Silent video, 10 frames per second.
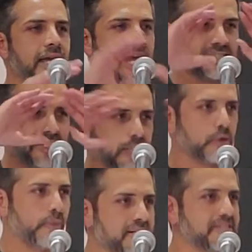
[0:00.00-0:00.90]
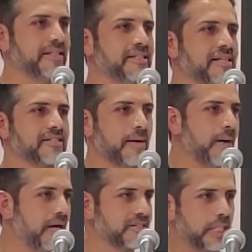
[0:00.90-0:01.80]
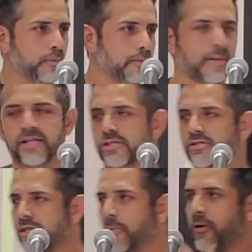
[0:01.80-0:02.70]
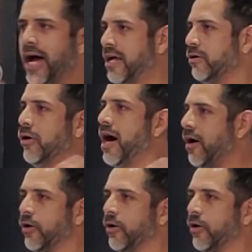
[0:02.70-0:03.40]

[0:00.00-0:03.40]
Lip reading: is it a coincidence that somehow someone met you somewhere? I don't know how